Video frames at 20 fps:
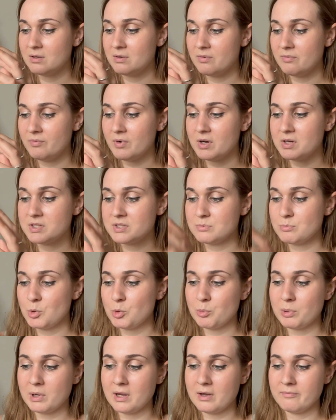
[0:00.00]
Very small
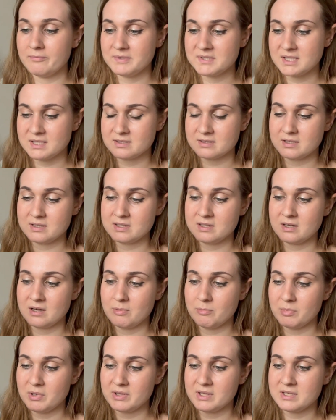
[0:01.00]
plant for
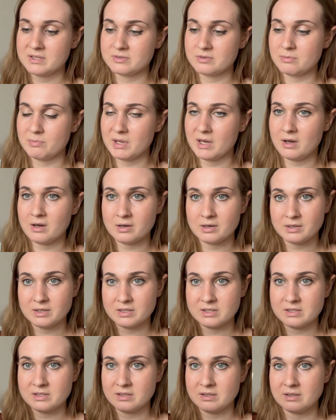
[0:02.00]
$6.99, but these are a bit harder
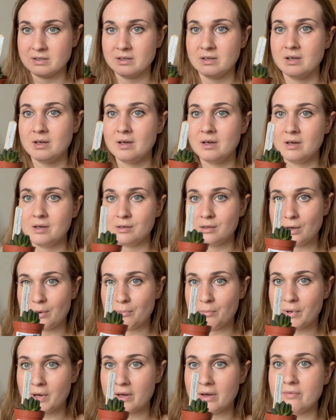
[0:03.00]
to come
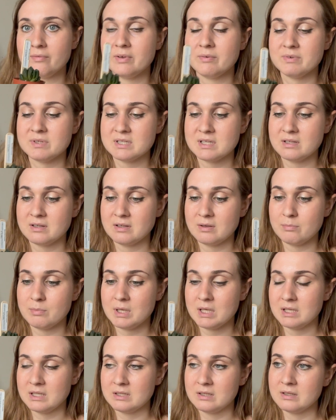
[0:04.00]
by. I've never seen them
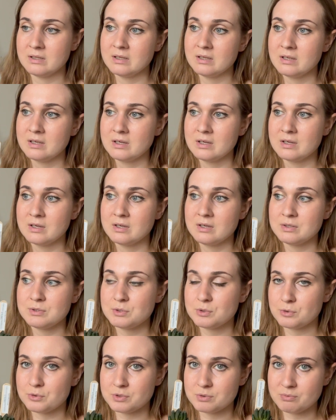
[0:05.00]
in
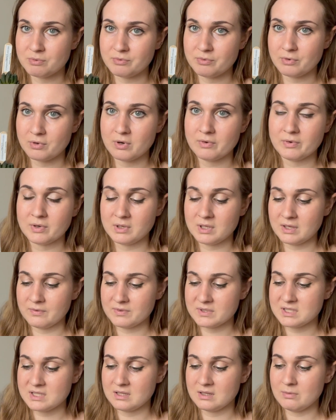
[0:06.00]
stores before. I've only ever
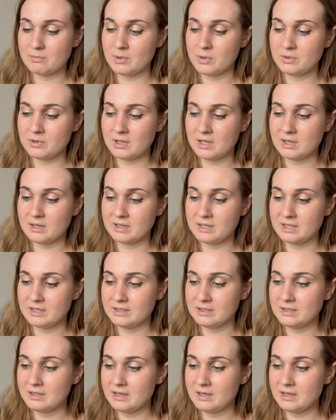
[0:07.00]
seen them online.